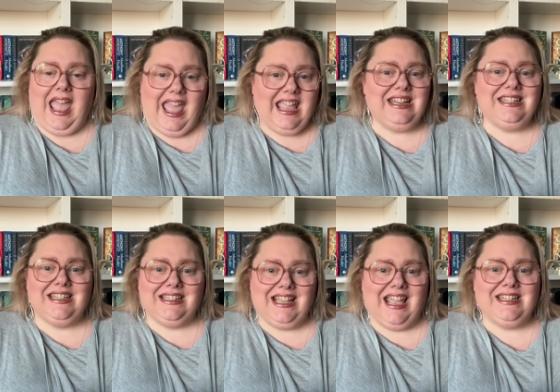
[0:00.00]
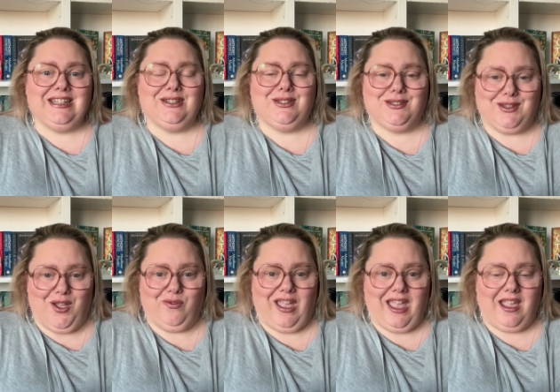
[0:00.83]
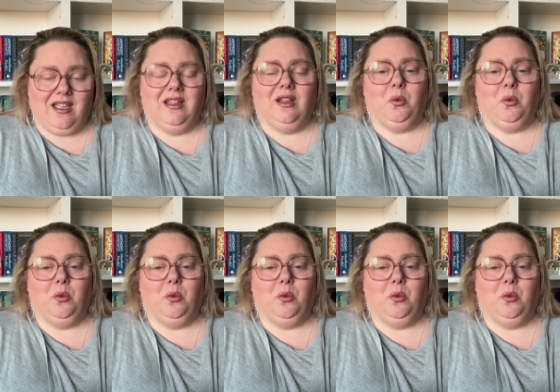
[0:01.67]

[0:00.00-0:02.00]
A to Z survey,